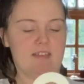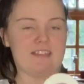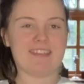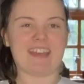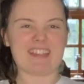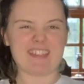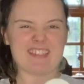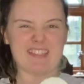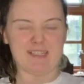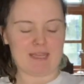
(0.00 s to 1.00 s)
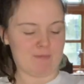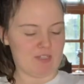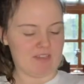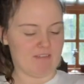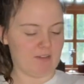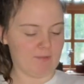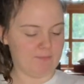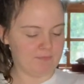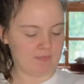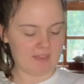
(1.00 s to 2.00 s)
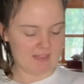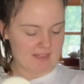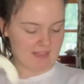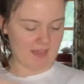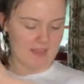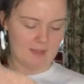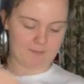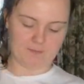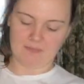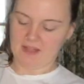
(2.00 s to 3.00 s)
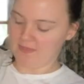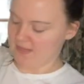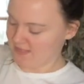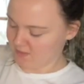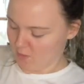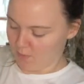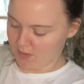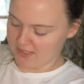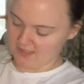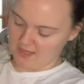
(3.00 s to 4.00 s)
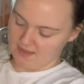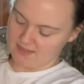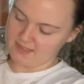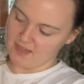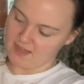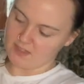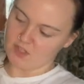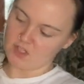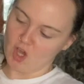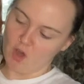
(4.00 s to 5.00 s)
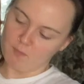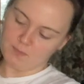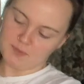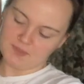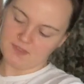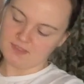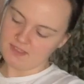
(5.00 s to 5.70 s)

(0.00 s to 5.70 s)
It's like the silky material, and then it's got pockets either side at the tops.